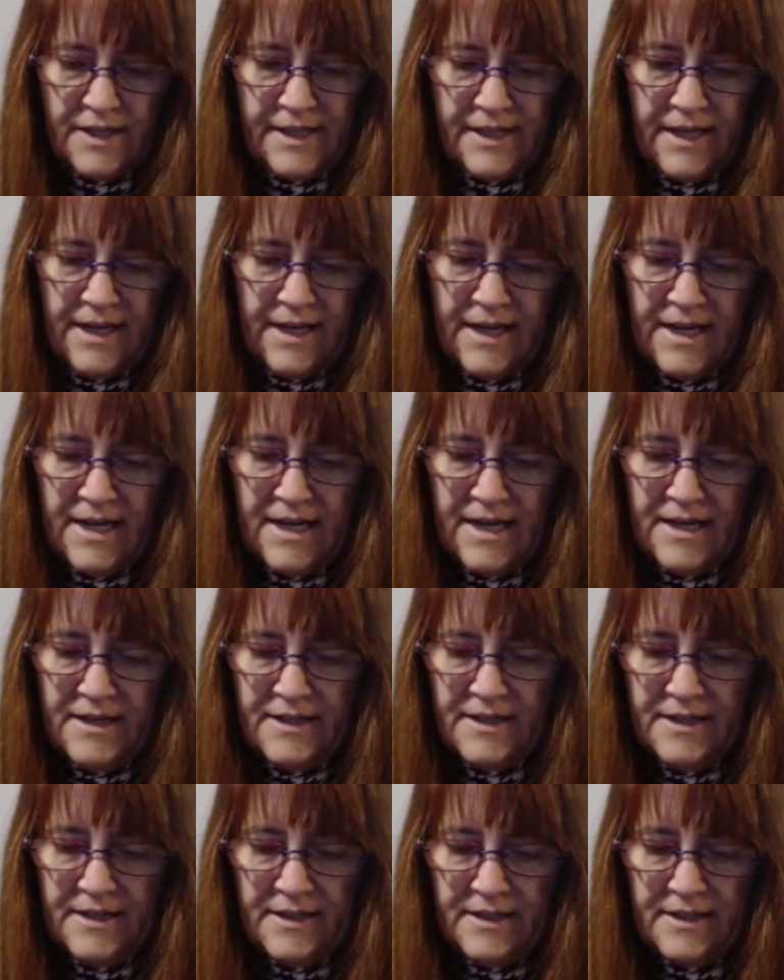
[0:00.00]
yeah,
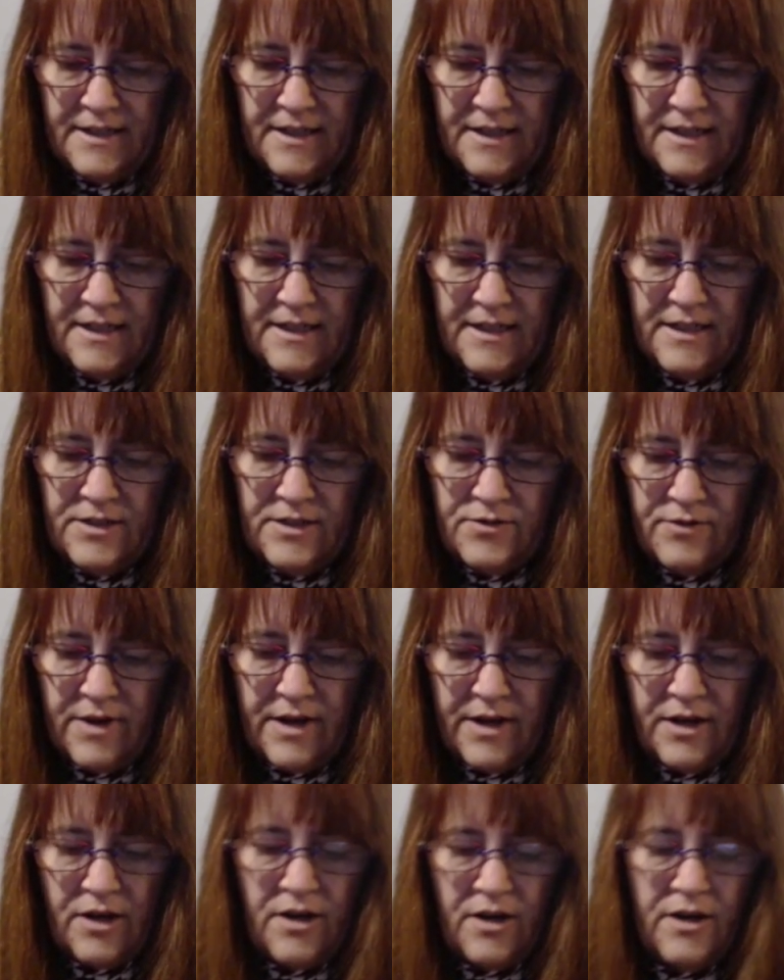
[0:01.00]
and it is
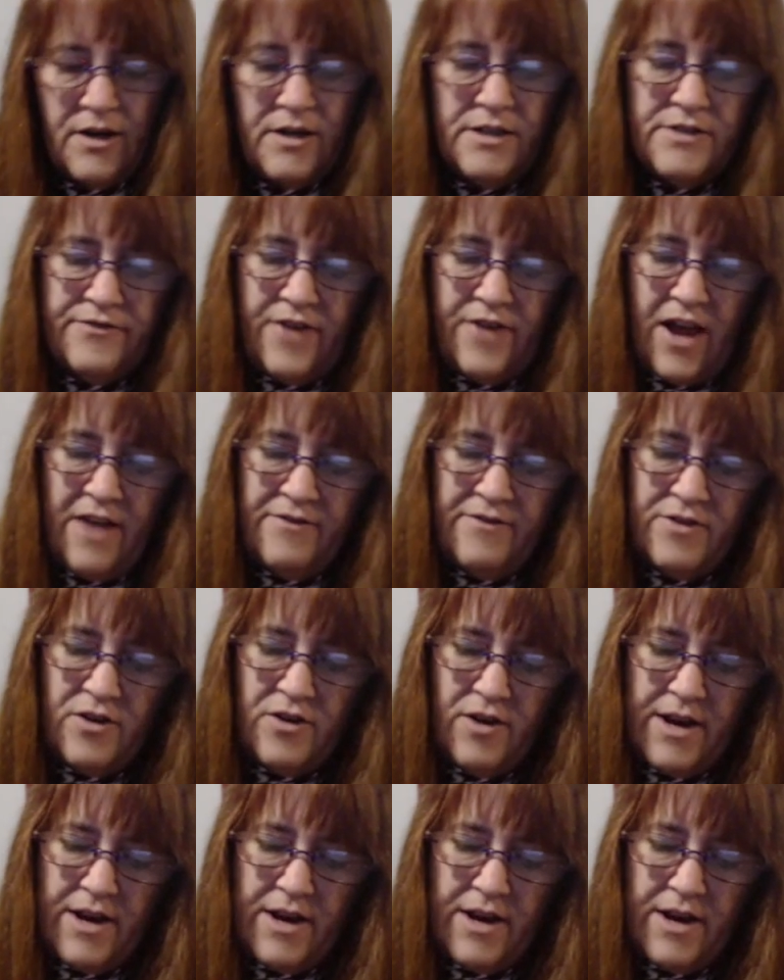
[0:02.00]
Red Heart. It's 5